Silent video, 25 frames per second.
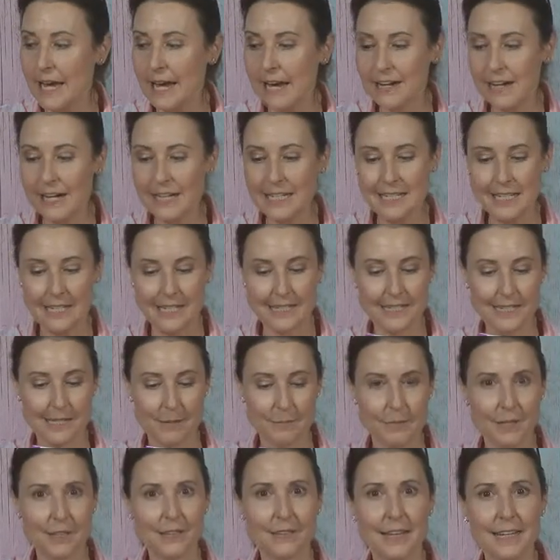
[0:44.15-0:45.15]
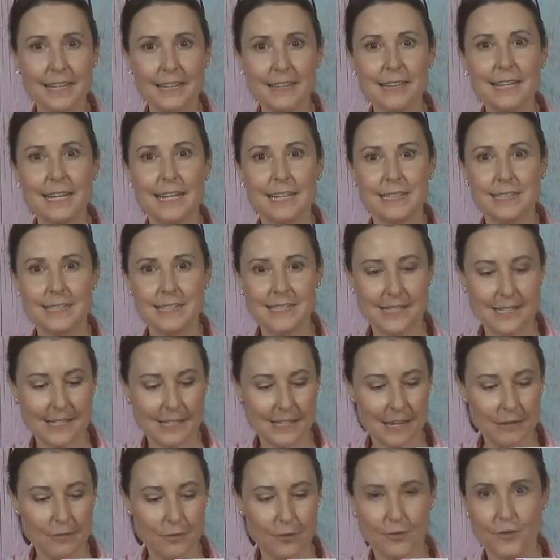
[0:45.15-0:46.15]
And I did it something like this,
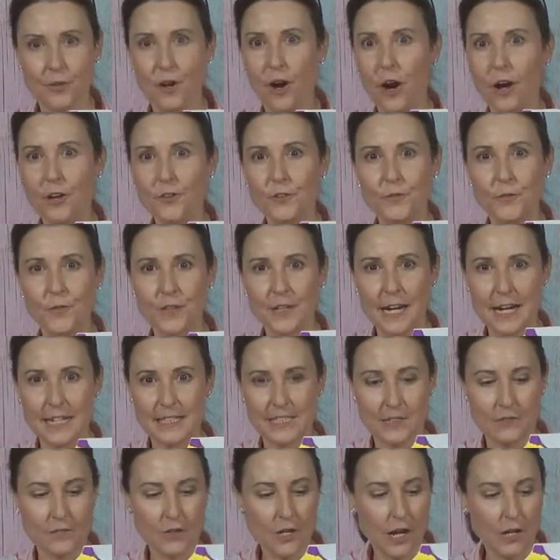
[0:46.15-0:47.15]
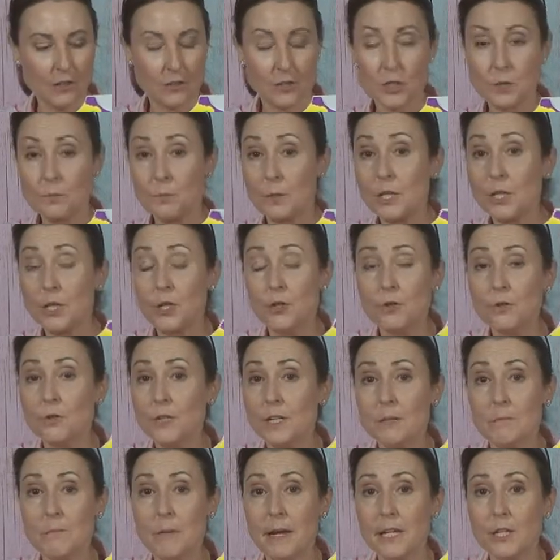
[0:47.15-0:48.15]
that were all different kinds of colors. But you
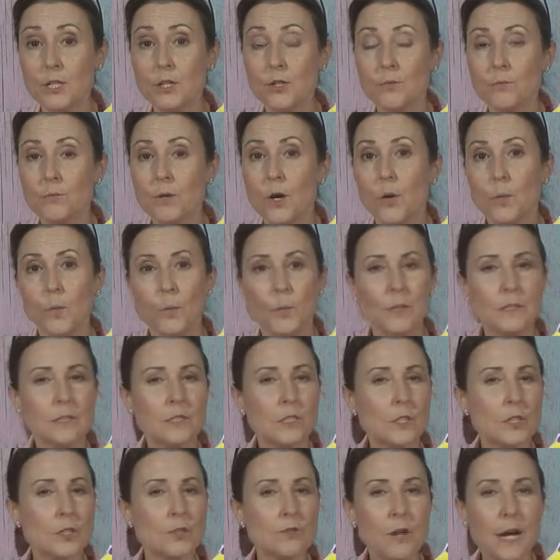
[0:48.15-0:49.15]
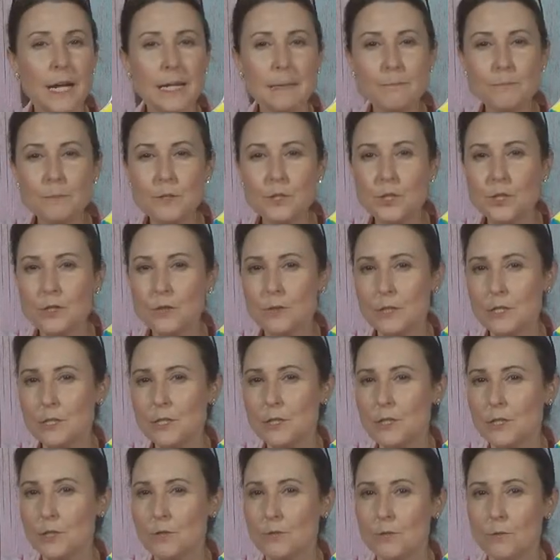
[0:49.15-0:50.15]
can make your robe with stripes, you
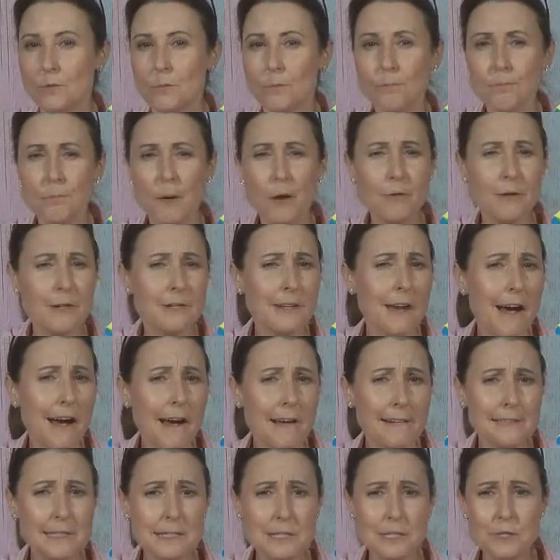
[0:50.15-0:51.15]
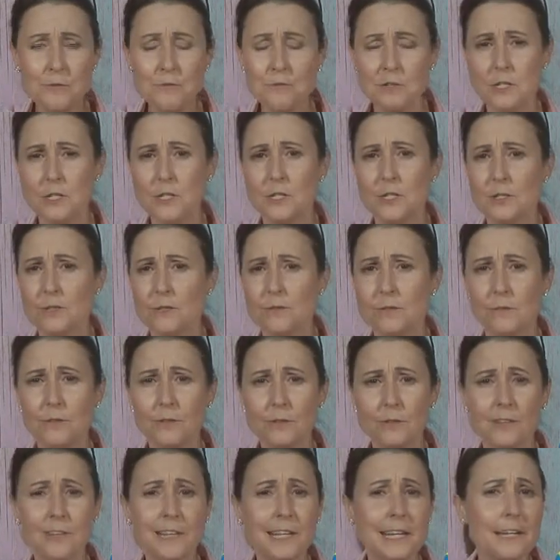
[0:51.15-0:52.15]
can do polka dots, you can do
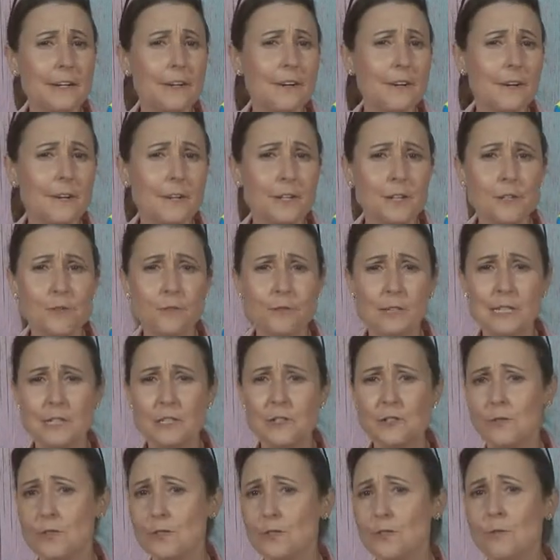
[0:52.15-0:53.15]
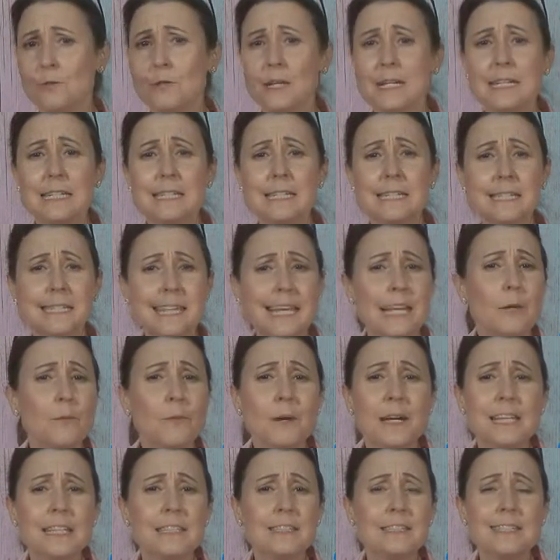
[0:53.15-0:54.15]
glitter, you can do
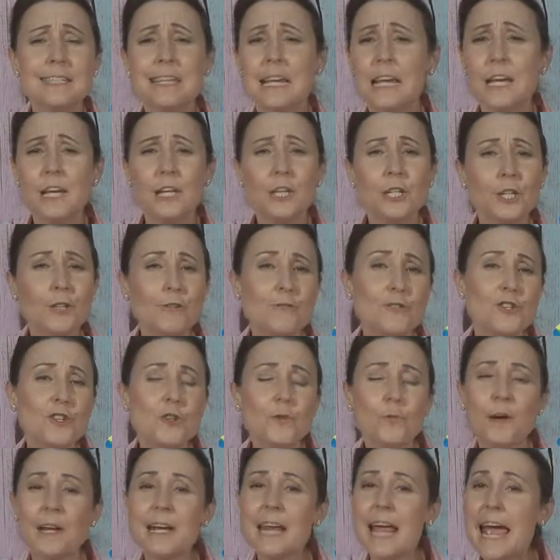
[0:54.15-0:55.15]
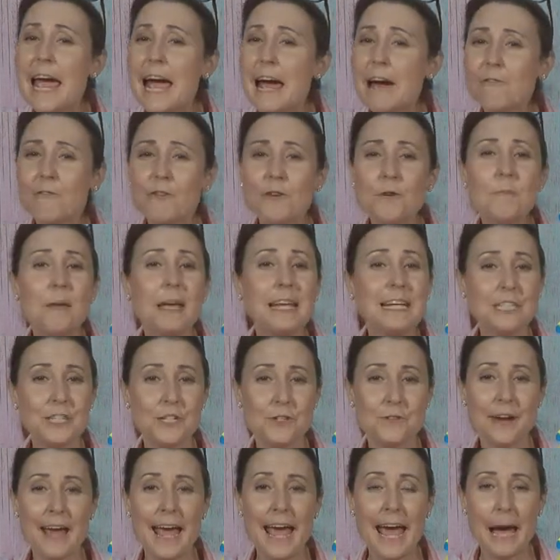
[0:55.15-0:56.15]
sequins. You do whatever
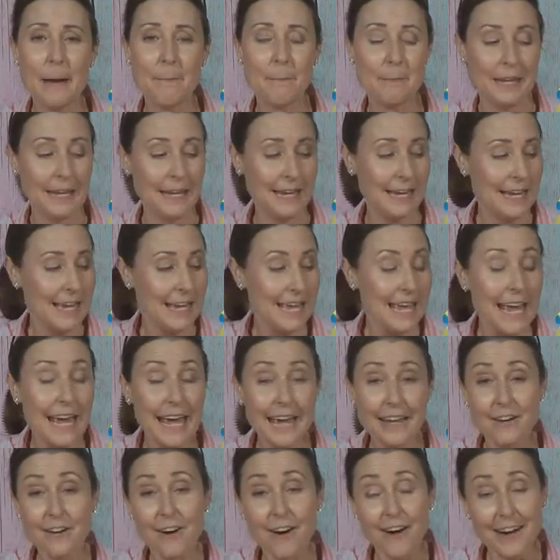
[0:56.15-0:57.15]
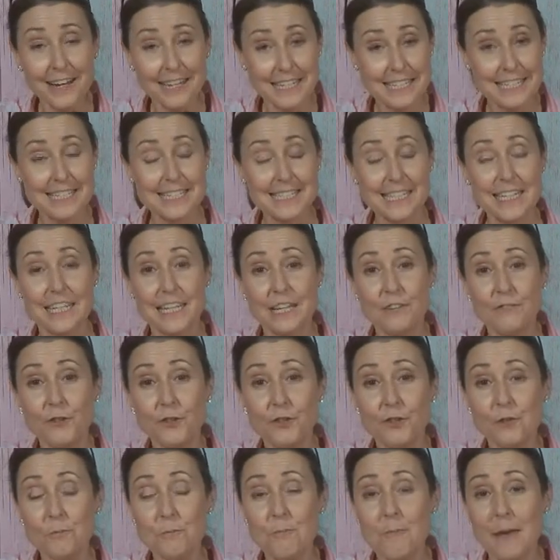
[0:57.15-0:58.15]
makes you happy. And honestly, if
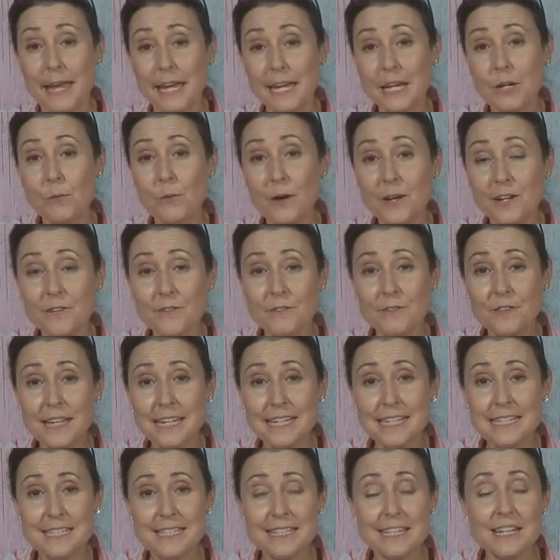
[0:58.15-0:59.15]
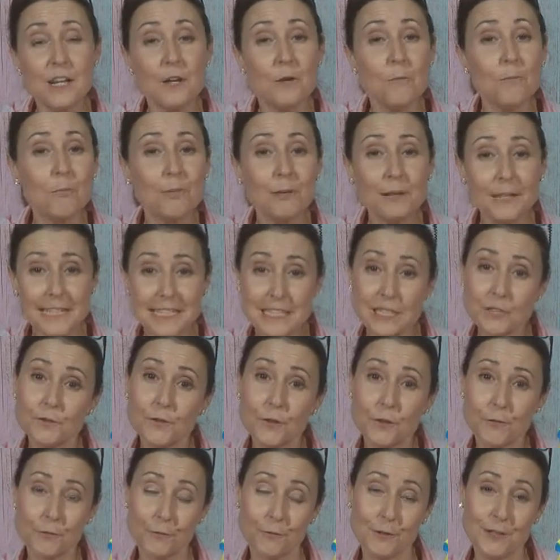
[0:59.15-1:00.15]
you make one of these, please
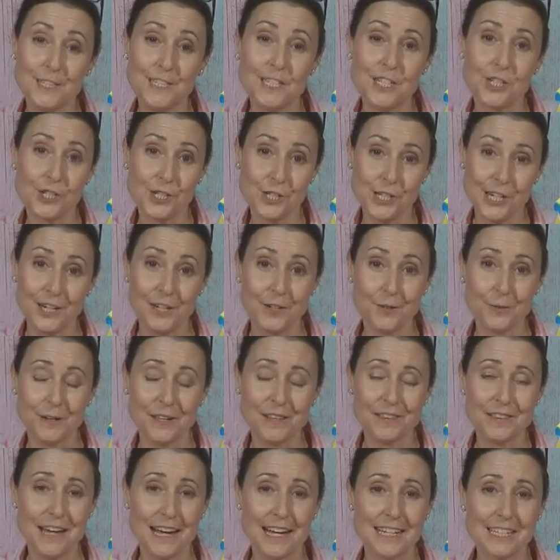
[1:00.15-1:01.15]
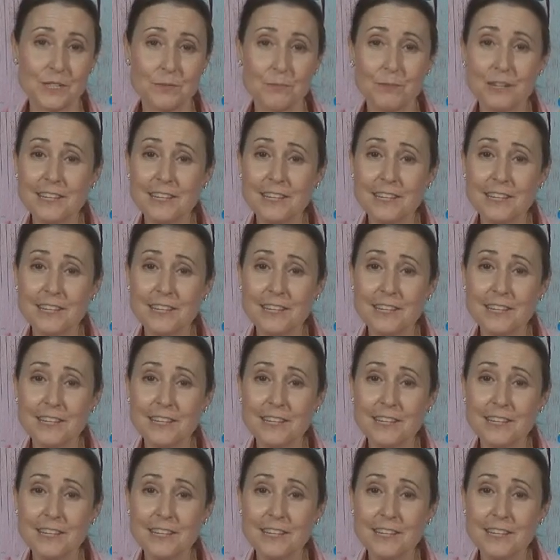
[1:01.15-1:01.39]
feel free to share it with us.